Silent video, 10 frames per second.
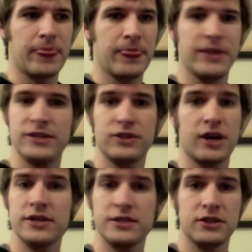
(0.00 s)
this
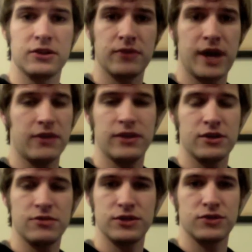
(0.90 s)
thought is still around,
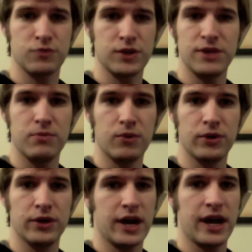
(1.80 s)
that you just read more